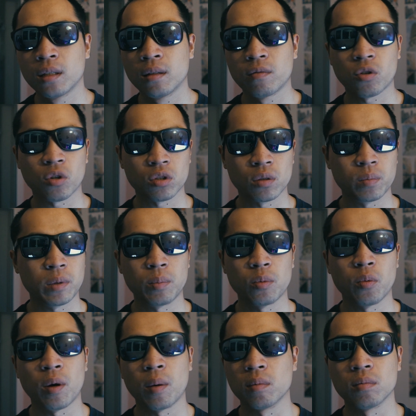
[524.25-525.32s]
Of course, people
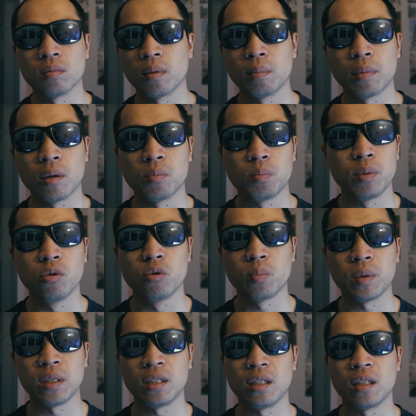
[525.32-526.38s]
build
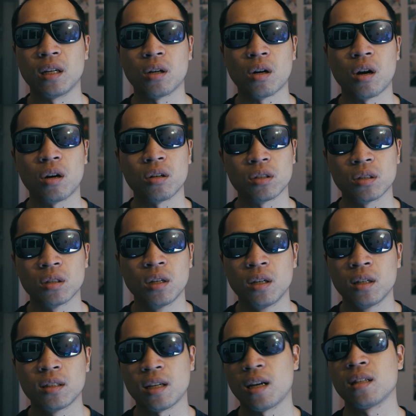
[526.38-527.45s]
PC that cost
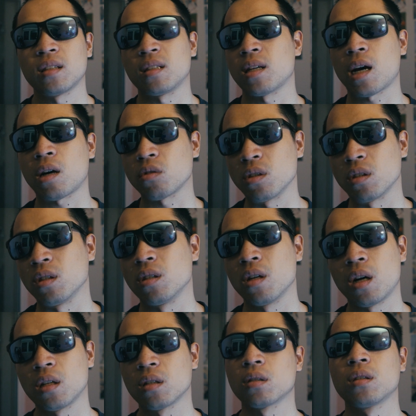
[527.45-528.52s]
tens of thousands of
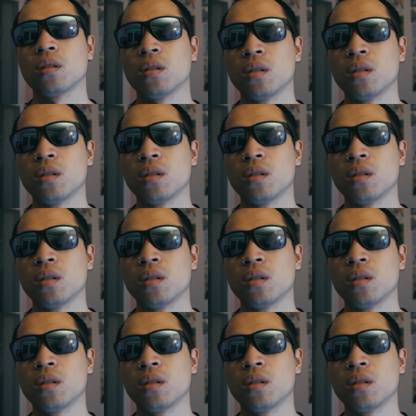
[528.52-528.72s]
dollars.